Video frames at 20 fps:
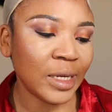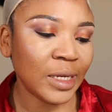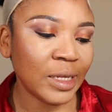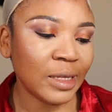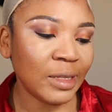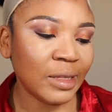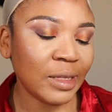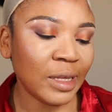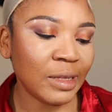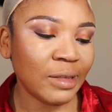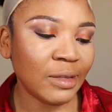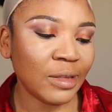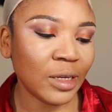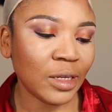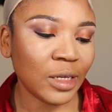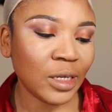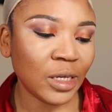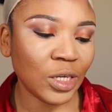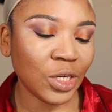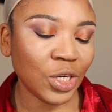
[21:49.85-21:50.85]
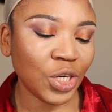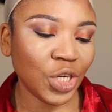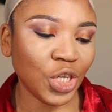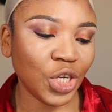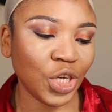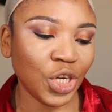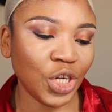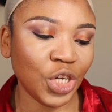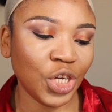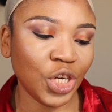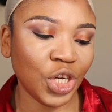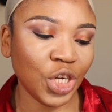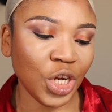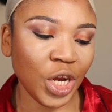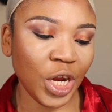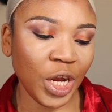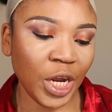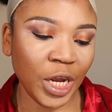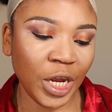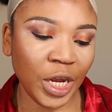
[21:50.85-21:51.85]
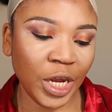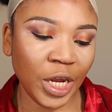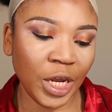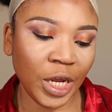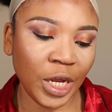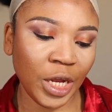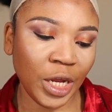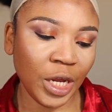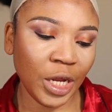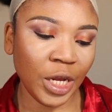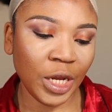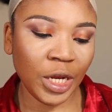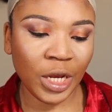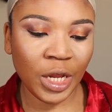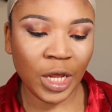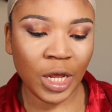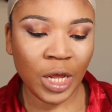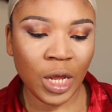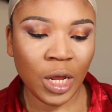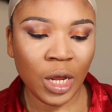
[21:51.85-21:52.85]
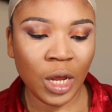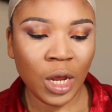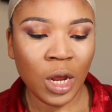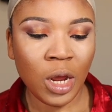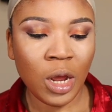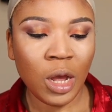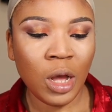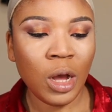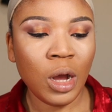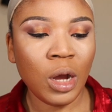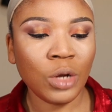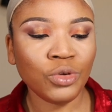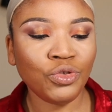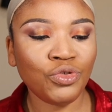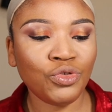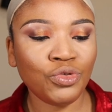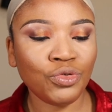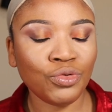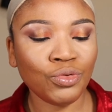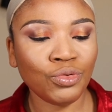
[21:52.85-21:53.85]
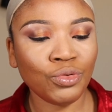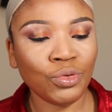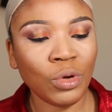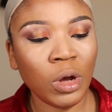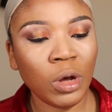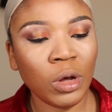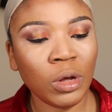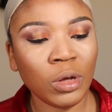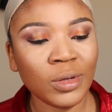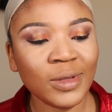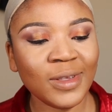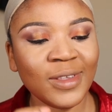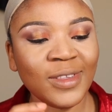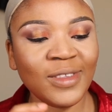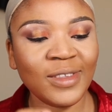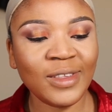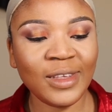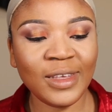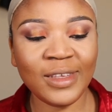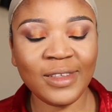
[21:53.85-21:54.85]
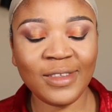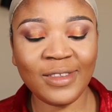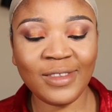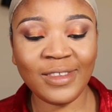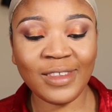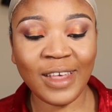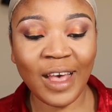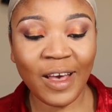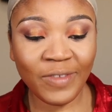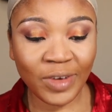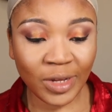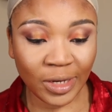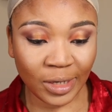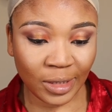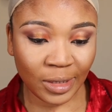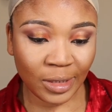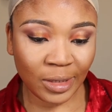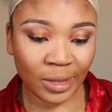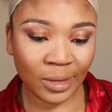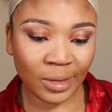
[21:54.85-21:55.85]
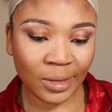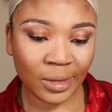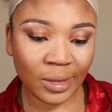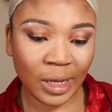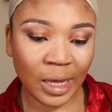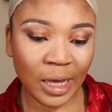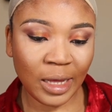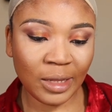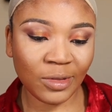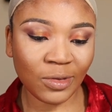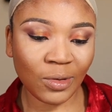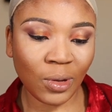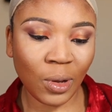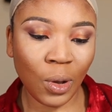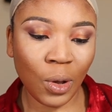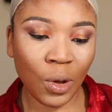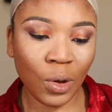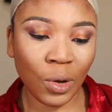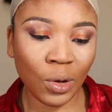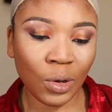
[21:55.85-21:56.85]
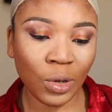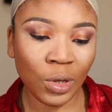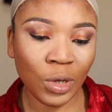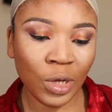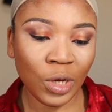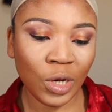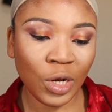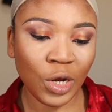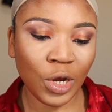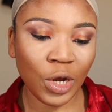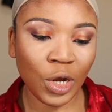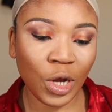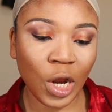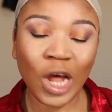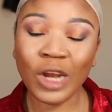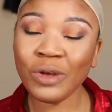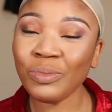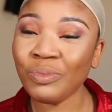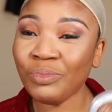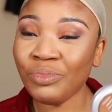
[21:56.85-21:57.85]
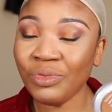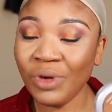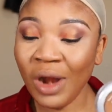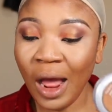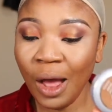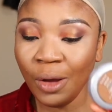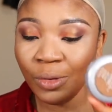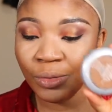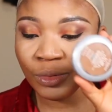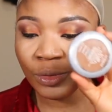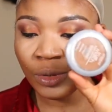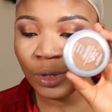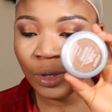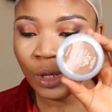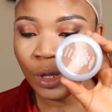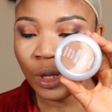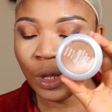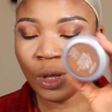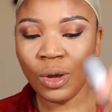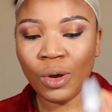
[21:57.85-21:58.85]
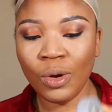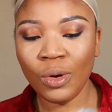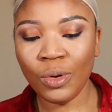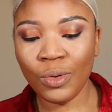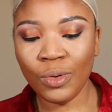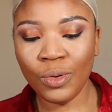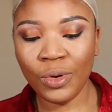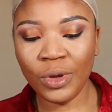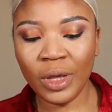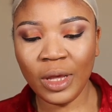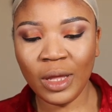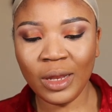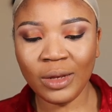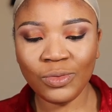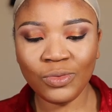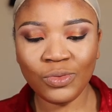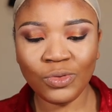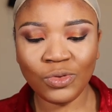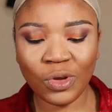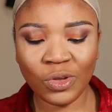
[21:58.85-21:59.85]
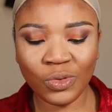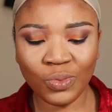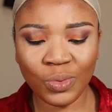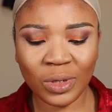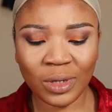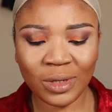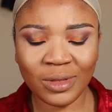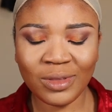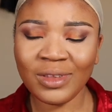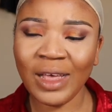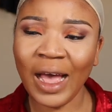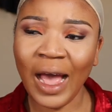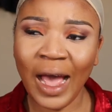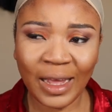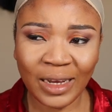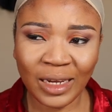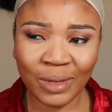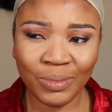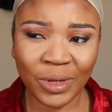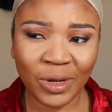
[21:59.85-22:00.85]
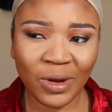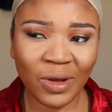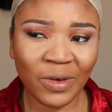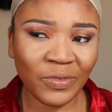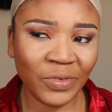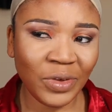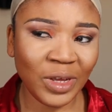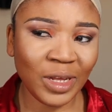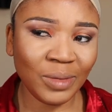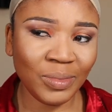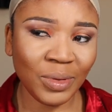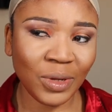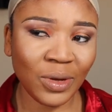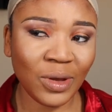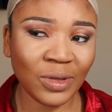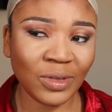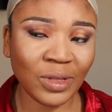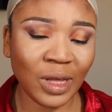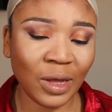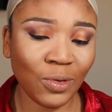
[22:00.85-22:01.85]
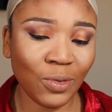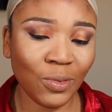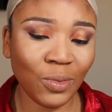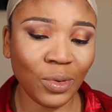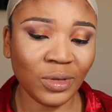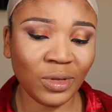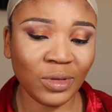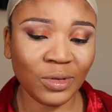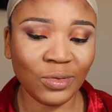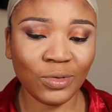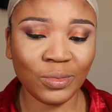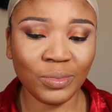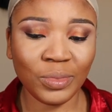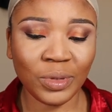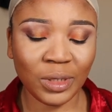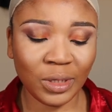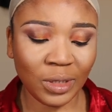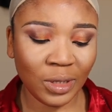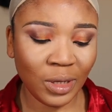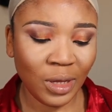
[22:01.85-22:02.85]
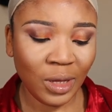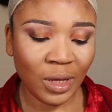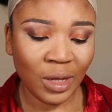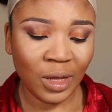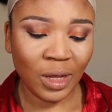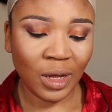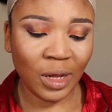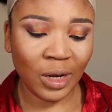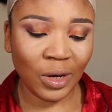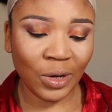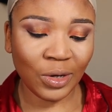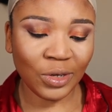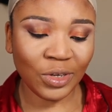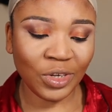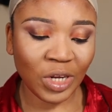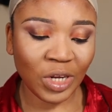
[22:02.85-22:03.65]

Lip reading: This is in the shade True C7. It's called Nut Brown. I'll go in just with a tiny bit of it, because I don't want it to be a lot